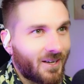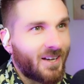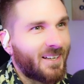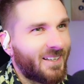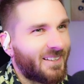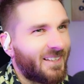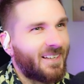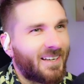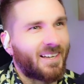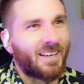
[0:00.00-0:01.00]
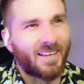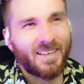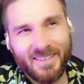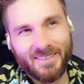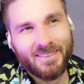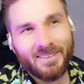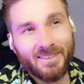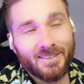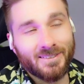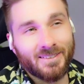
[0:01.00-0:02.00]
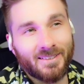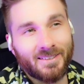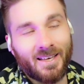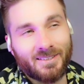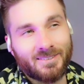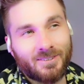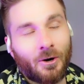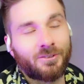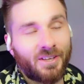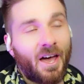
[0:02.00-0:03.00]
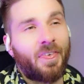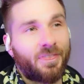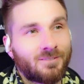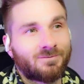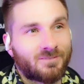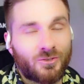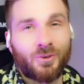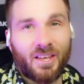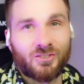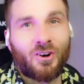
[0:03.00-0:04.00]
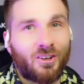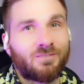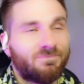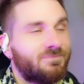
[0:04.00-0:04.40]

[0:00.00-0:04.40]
that's, a, uh, that's called death. That's what that's called.